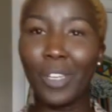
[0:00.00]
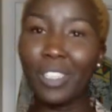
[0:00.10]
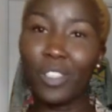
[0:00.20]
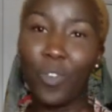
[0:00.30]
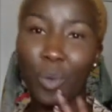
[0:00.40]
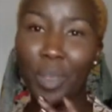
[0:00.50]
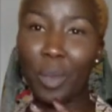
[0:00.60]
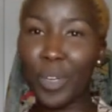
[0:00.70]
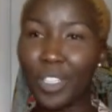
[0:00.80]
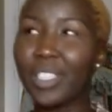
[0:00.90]
Because for
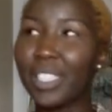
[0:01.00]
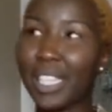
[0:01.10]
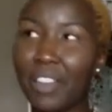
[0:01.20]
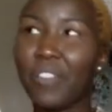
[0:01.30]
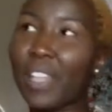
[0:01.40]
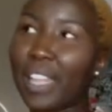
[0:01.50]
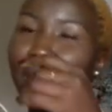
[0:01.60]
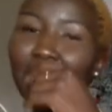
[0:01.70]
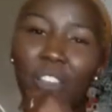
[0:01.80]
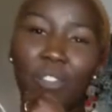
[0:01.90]
me personally, I feel
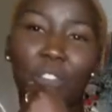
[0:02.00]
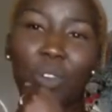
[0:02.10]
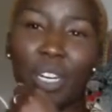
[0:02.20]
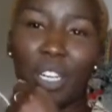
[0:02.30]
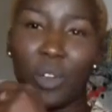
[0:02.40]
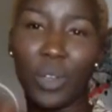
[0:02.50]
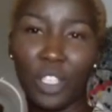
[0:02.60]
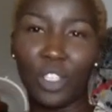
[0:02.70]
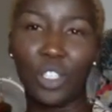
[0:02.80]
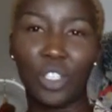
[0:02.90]
like if you are
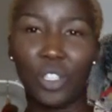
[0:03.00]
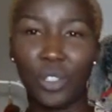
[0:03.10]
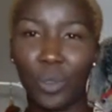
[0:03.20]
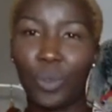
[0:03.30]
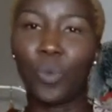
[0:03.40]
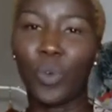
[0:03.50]
going to do